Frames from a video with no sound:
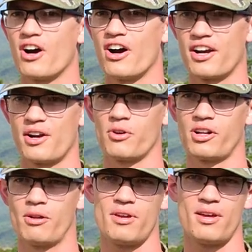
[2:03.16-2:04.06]
Guard, and
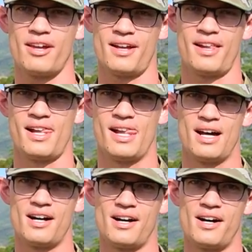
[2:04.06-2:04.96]
we're going to be
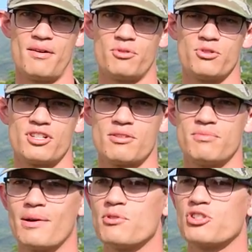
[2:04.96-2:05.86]
um, doing
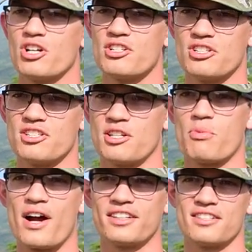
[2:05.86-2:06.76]
some demonstrations
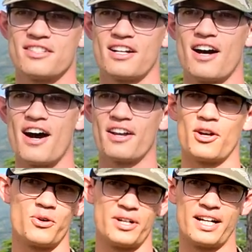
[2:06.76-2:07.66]
and practicing
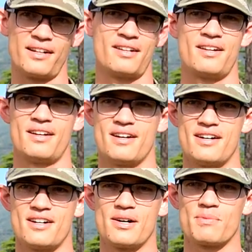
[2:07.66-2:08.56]
hot loading.
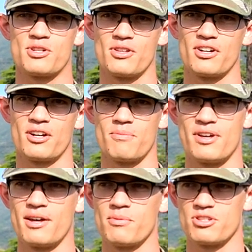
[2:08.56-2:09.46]
Um, so they're going
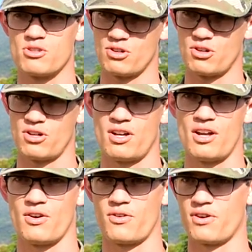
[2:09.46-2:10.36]
to be able to
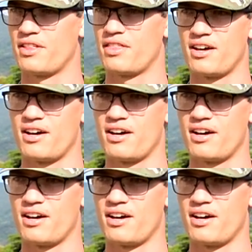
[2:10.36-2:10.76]
run